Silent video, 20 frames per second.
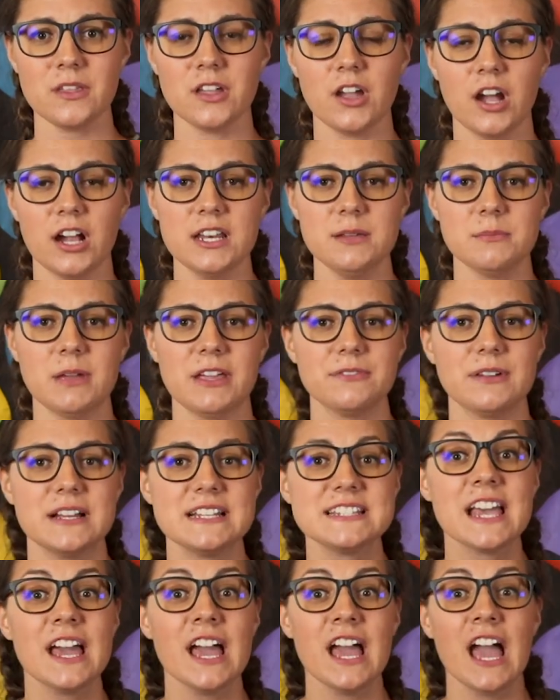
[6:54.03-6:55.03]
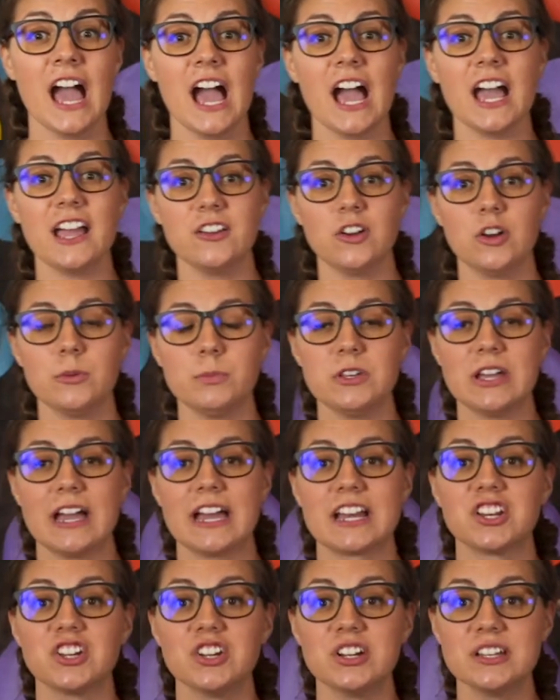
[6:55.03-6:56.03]
Alrighty, my friends, I hope you
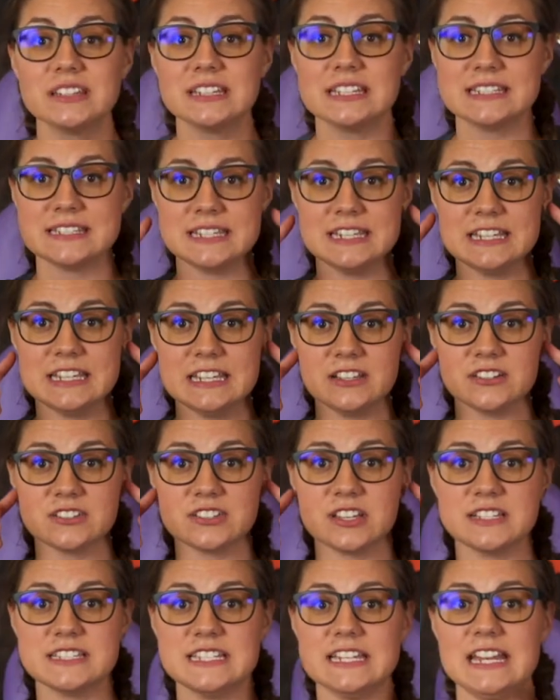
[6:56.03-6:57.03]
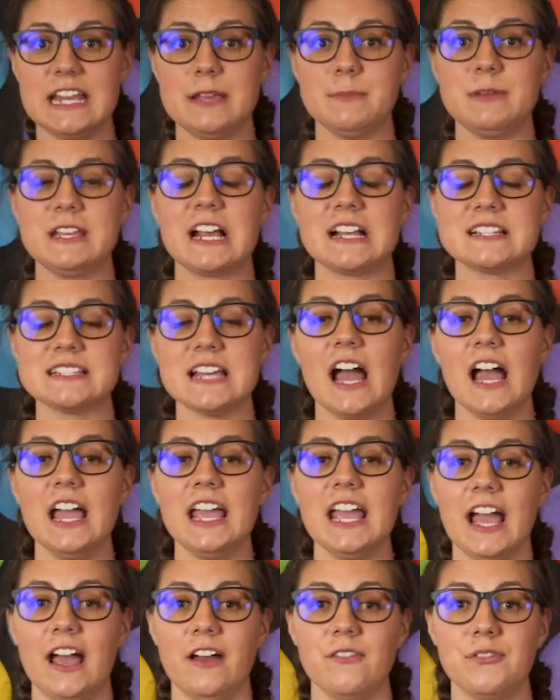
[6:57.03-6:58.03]
had good listening ears on today because I
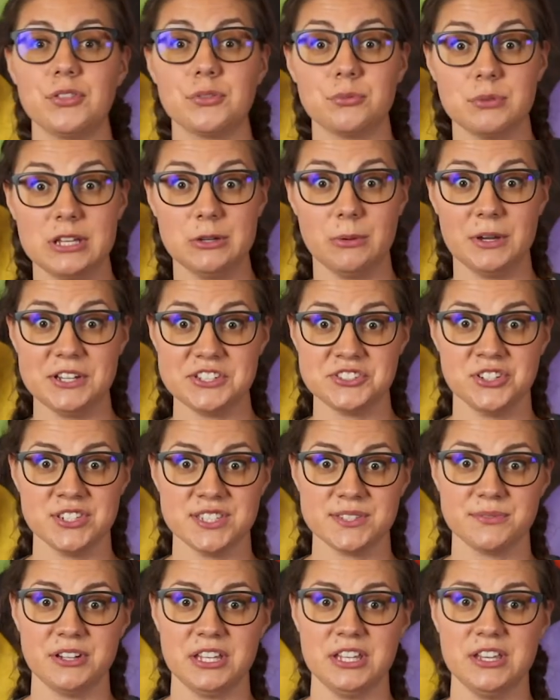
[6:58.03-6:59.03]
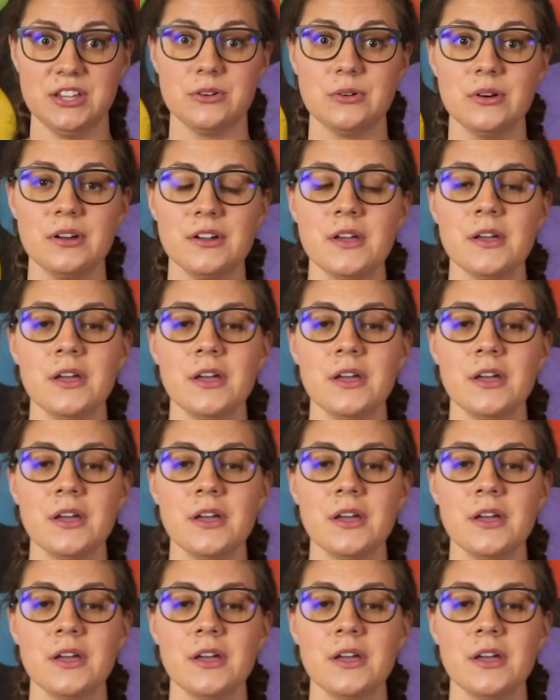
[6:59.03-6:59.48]
have 3 questions for you.